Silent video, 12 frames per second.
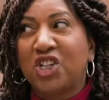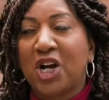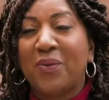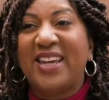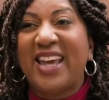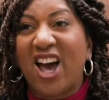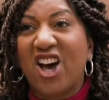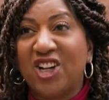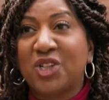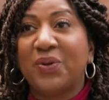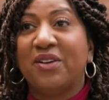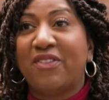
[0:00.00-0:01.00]
shall we get her
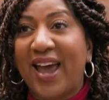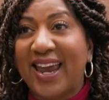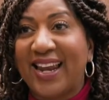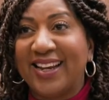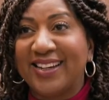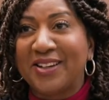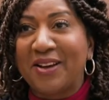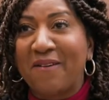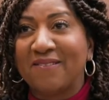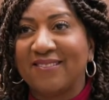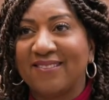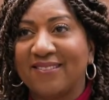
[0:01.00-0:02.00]
to unveil it?
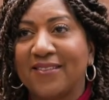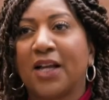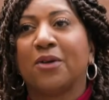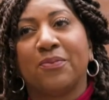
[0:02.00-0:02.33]
Let's do that.